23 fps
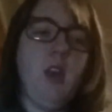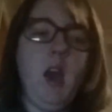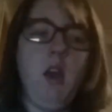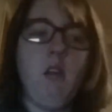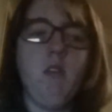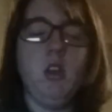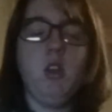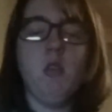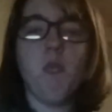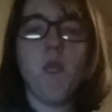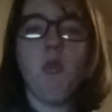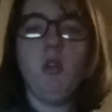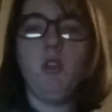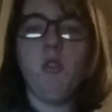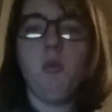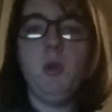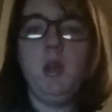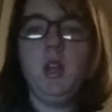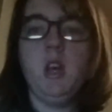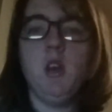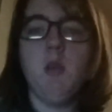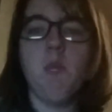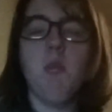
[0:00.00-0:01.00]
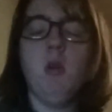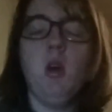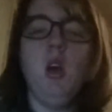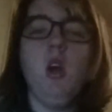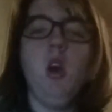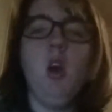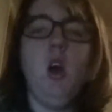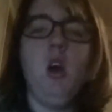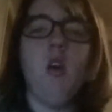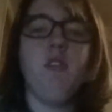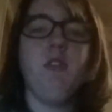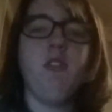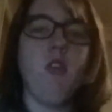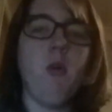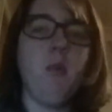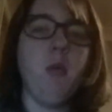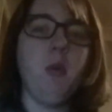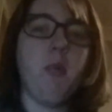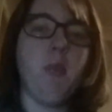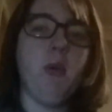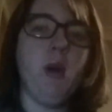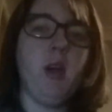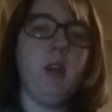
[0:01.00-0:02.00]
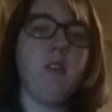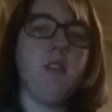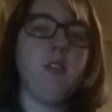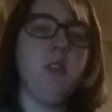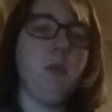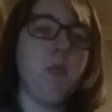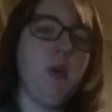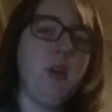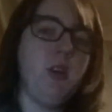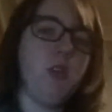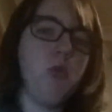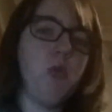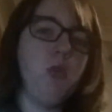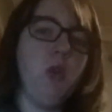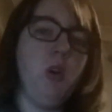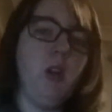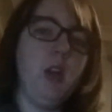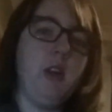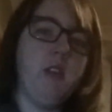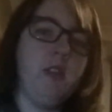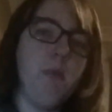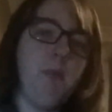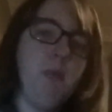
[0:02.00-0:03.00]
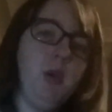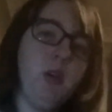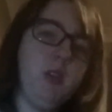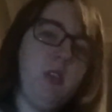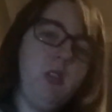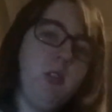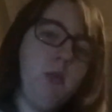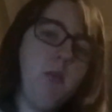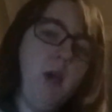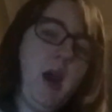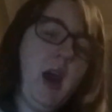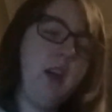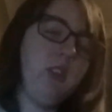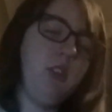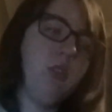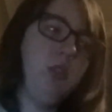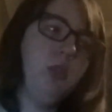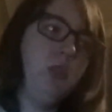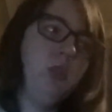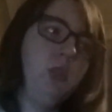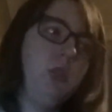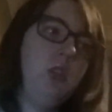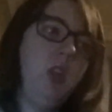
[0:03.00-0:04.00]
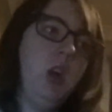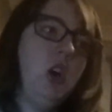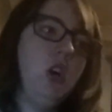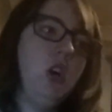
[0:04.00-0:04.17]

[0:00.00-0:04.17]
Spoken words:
Harry and Prince William from the press. The press were not allowed to bug them at all